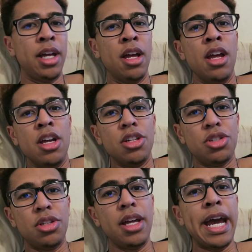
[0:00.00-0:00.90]
like,
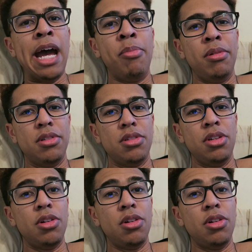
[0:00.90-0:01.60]
shit happens.